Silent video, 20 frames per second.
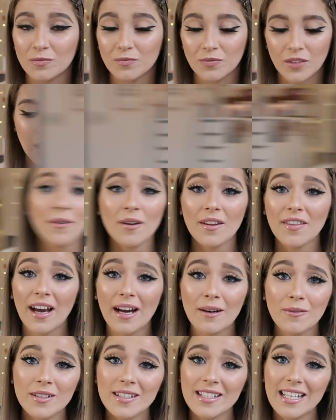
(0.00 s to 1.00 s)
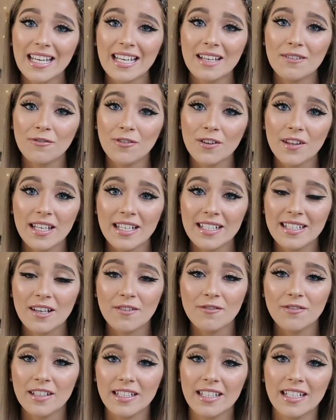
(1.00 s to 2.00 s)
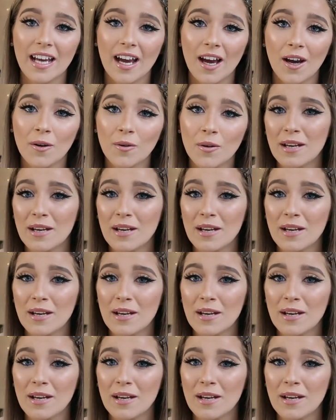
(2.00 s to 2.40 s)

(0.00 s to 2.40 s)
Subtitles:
So that was it for this video.